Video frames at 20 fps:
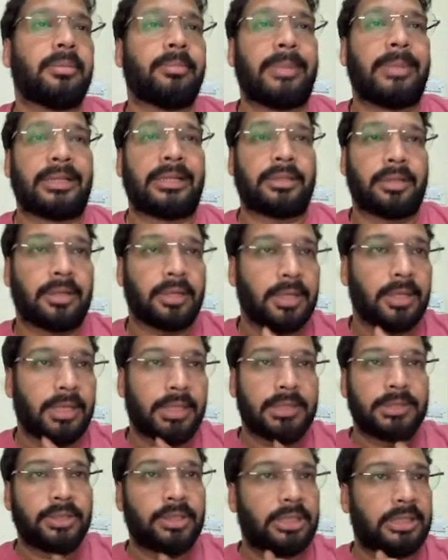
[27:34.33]
method.
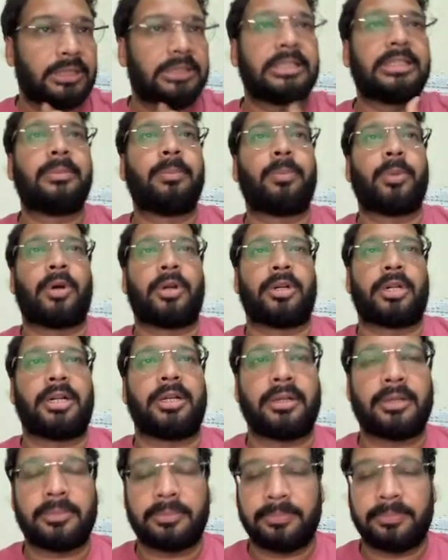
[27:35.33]
So this is important.